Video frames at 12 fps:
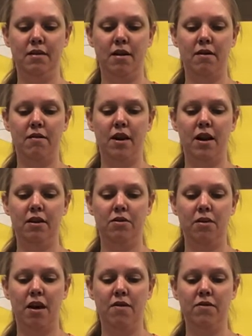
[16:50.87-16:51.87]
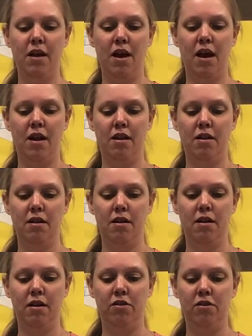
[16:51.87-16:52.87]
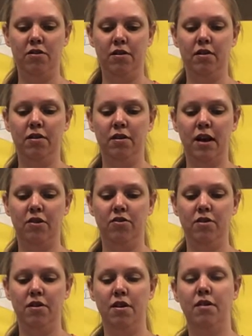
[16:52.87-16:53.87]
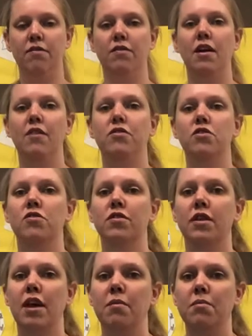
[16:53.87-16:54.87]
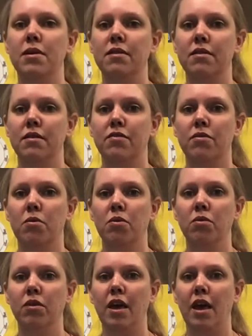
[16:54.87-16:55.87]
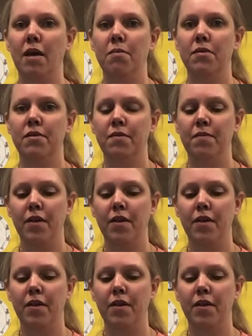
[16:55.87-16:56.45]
All right. So I've got just a collection of leftover game pieces from old games.